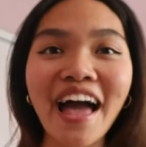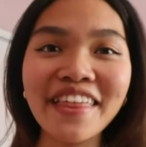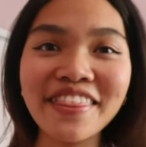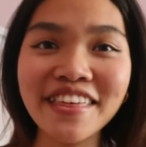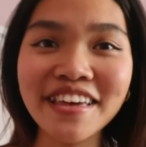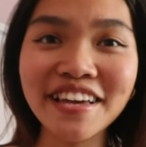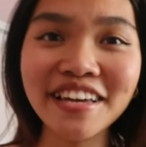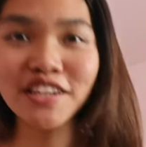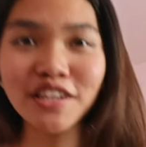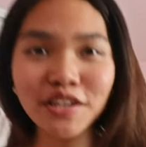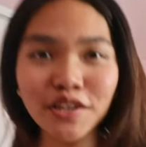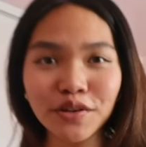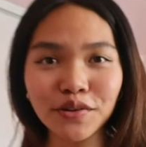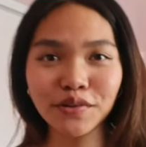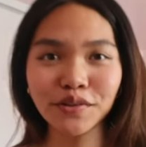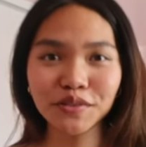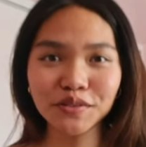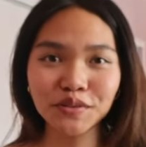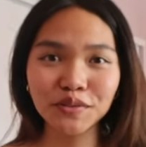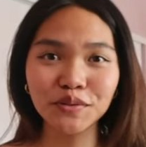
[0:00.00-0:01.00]
I think cute
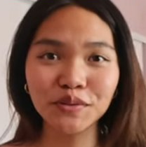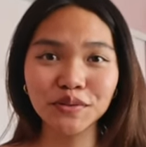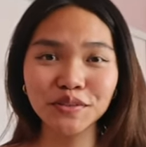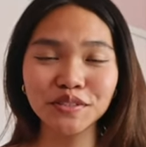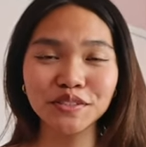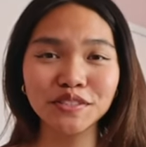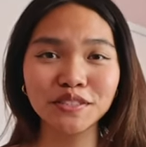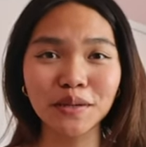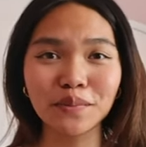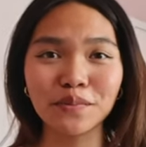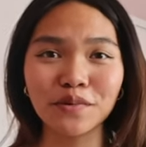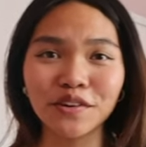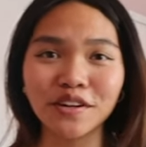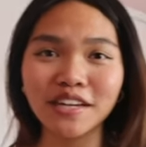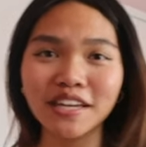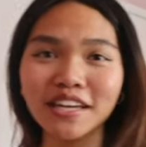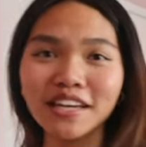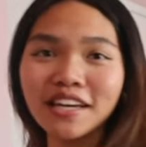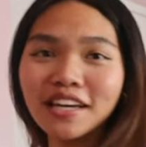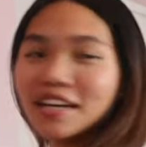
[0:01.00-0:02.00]
little
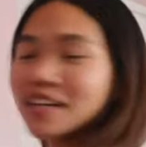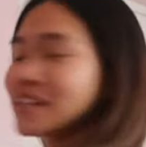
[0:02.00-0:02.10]
summery